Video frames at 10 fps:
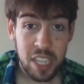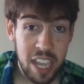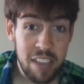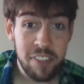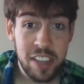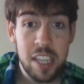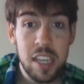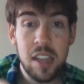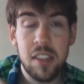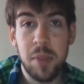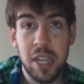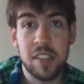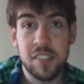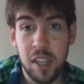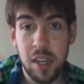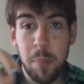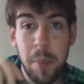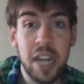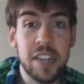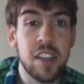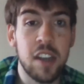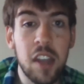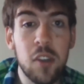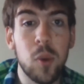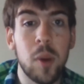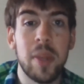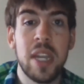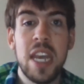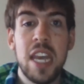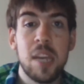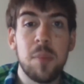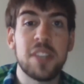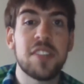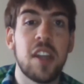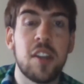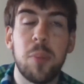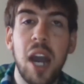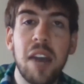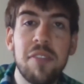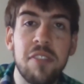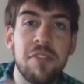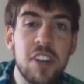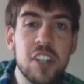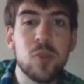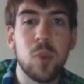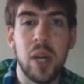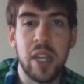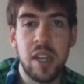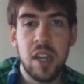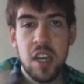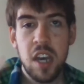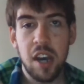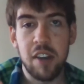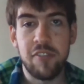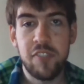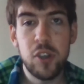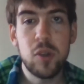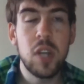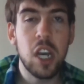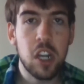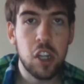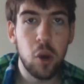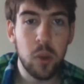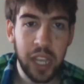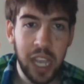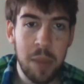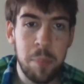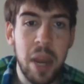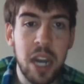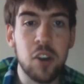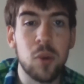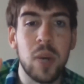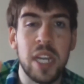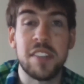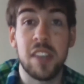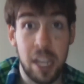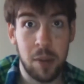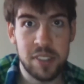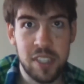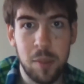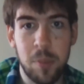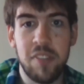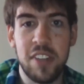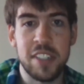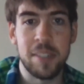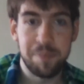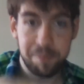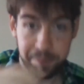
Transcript: If he, being the son, marries another woman, he must not deprive the first one of food, clothing, and marital rights. Again, we see the provision.